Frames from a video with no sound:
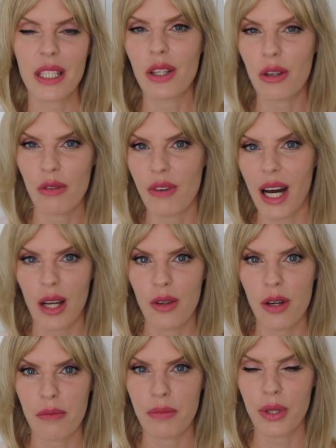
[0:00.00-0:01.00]
low
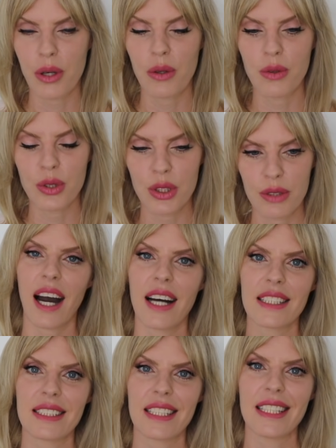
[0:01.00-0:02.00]
value approach
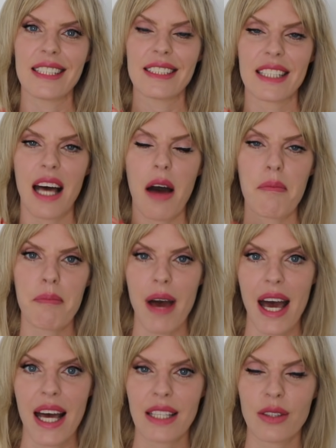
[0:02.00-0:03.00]
as it's a
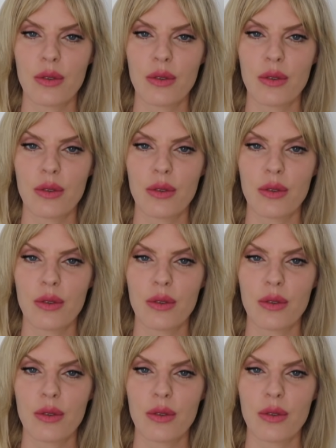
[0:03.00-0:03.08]
man